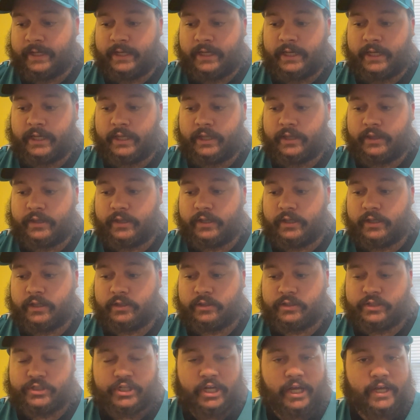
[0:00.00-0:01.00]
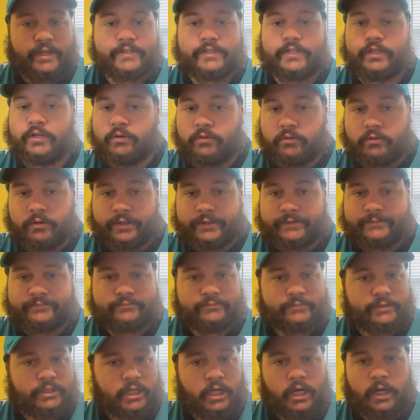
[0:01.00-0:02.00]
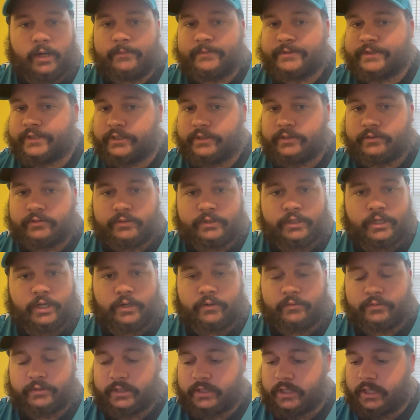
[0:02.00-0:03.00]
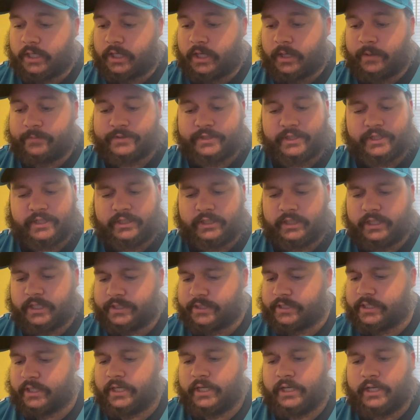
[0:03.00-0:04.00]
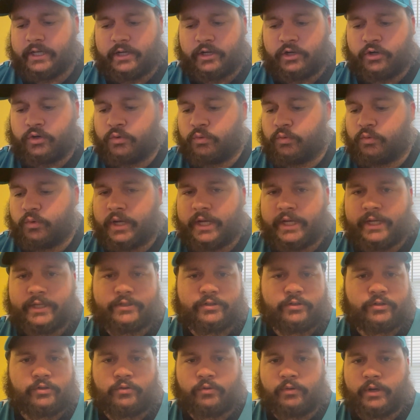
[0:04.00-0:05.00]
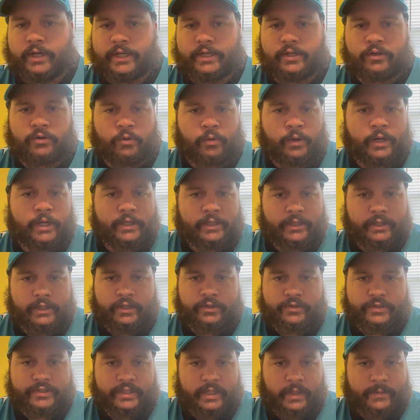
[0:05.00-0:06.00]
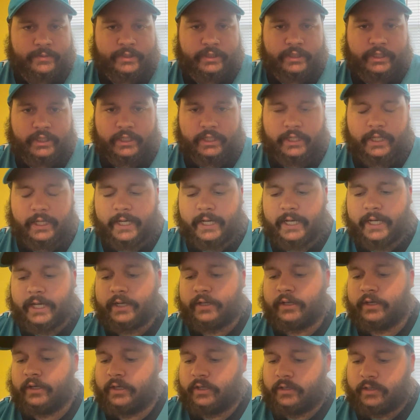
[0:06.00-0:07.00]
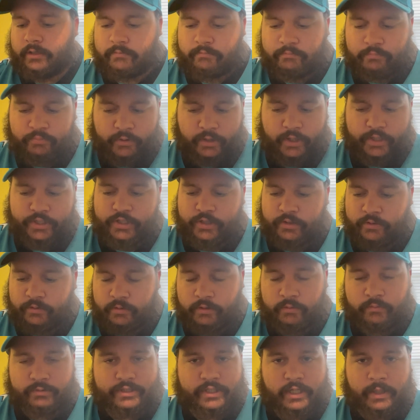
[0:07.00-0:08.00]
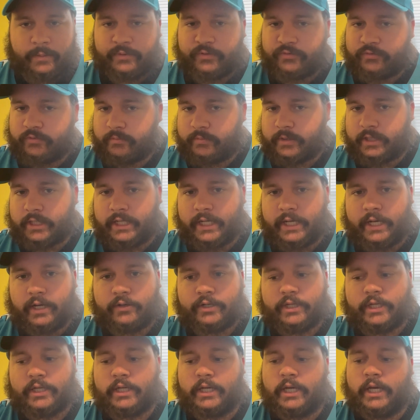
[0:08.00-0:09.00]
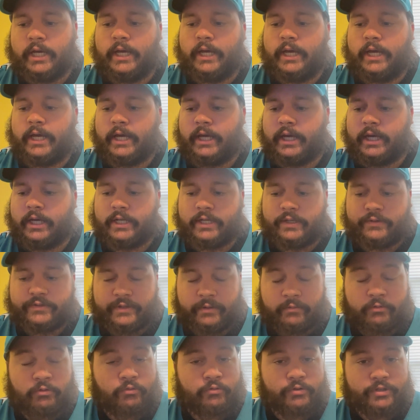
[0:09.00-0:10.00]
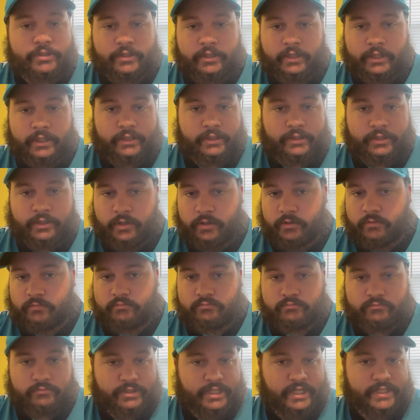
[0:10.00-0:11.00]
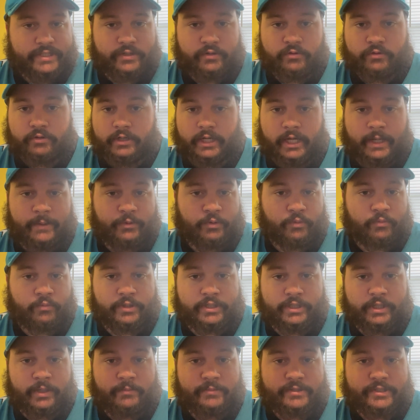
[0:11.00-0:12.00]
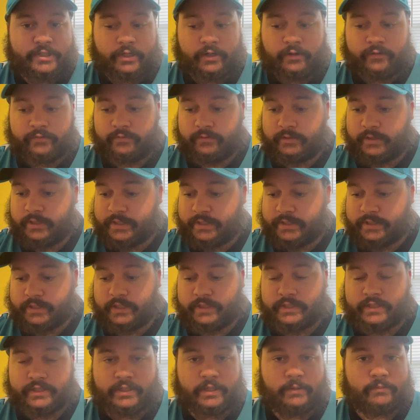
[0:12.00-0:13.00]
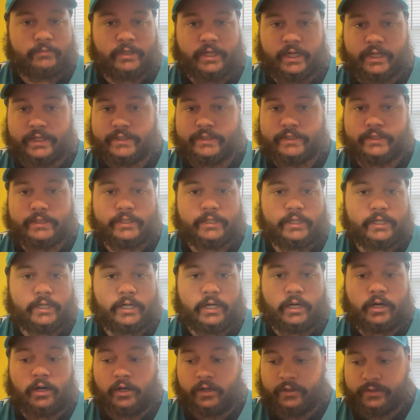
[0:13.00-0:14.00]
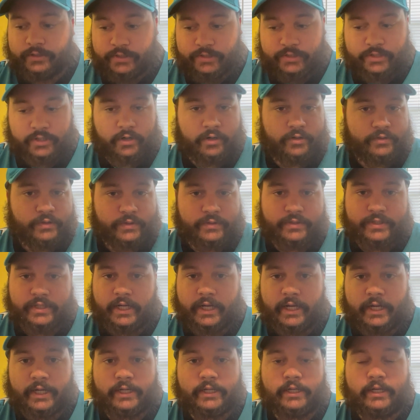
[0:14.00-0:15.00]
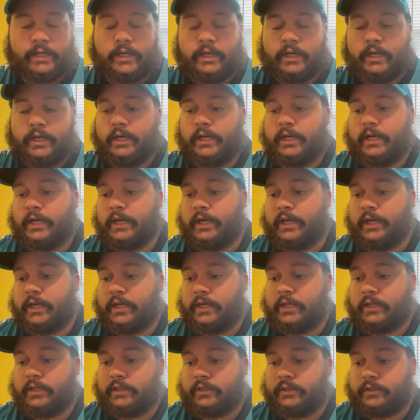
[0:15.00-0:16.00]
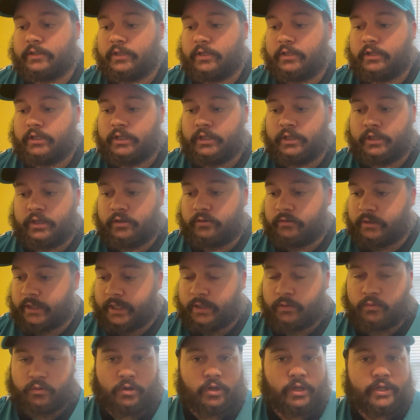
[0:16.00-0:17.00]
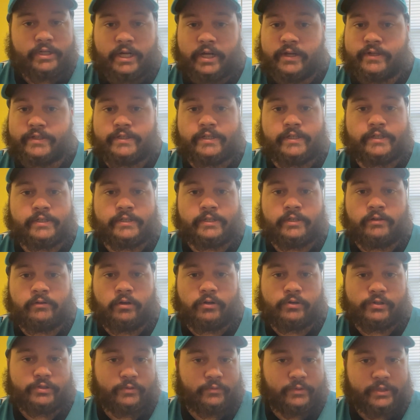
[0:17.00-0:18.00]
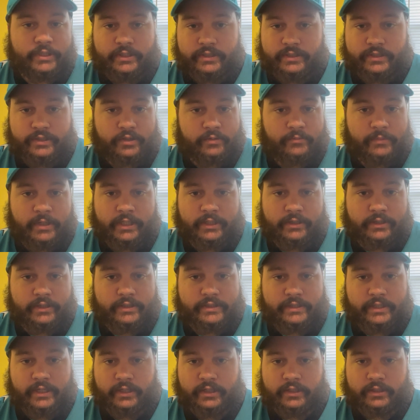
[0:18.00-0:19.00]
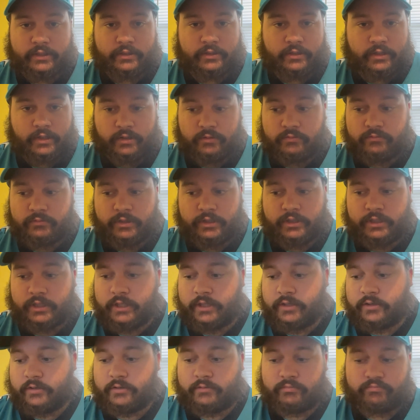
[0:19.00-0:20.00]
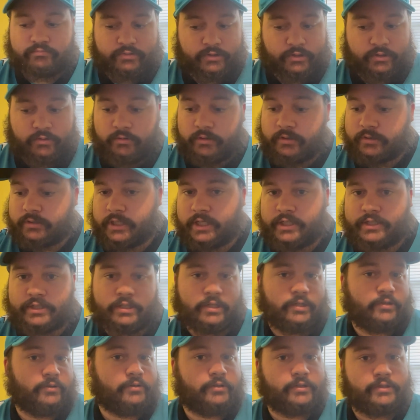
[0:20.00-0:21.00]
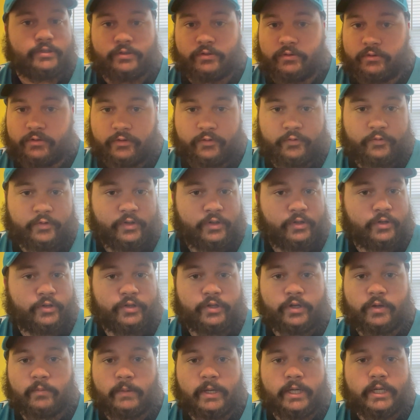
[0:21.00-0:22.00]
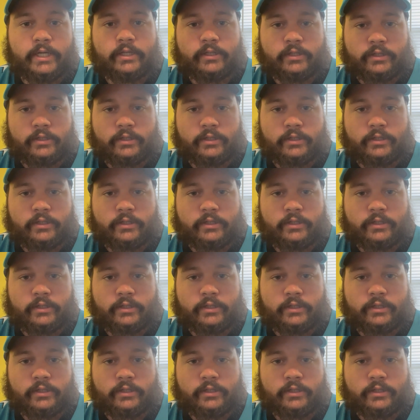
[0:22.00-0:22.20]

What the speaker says: and then J.C. Horn comes in, you know, comes in clutch. Great, great, great interception that he had. Pressure was coming from Clowney, and he was able to, you know, J.C. Horn able to redeem himself, sets us up nicely on the Charger side, and you know, hey, we're only down 6-0, so we can still make this, like, you know, you either score a touchdown, you can score a field goal, you can make it